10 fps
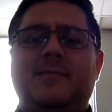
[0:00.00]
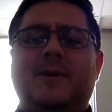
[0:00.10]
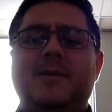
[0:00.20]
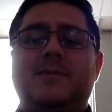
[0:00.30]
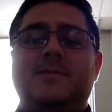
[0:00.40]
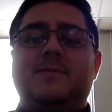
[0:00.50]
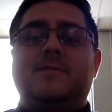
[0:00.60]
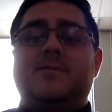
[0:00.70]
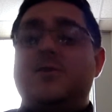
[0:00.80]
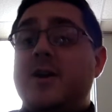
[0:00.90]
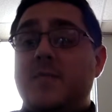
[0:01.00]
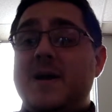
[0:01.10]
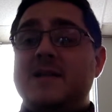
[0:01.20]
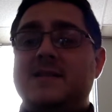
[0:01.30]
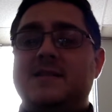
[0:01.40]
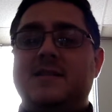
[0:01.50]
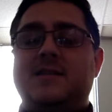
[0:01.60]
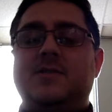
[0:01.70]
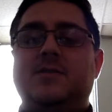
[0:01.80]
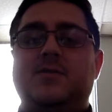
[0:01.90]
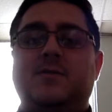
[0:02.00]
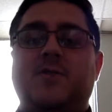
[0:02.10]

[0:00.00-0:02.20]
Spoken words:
But try your best to stick to the sort of